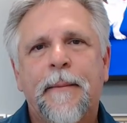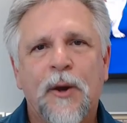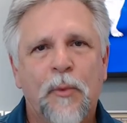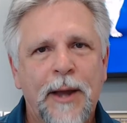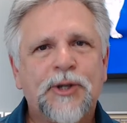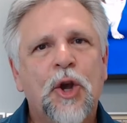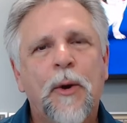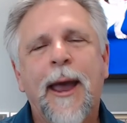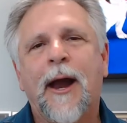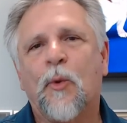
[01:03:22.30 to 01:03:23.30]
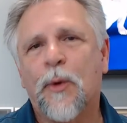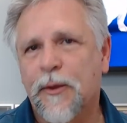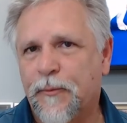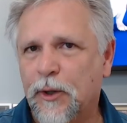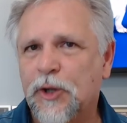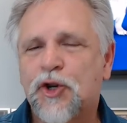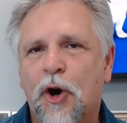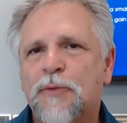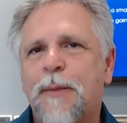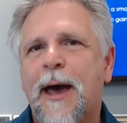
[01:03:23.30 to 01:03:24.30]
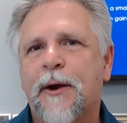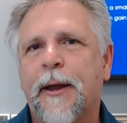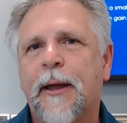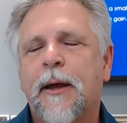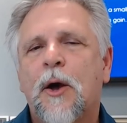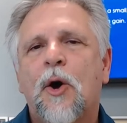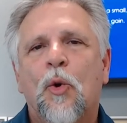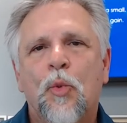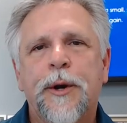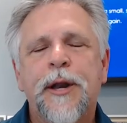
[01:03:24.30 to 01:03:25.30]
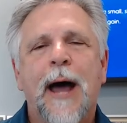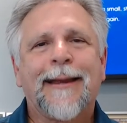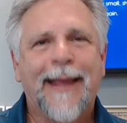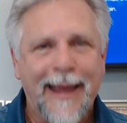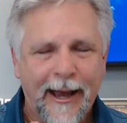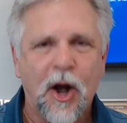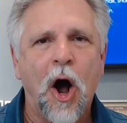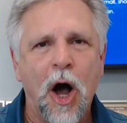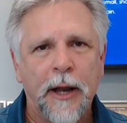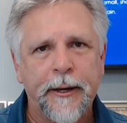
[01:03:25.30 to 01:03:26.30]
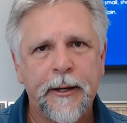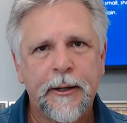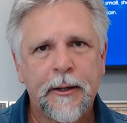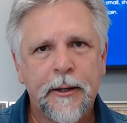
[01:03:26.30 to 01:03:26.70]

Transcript: the Rescue Air with a fully charged battery would not kick on.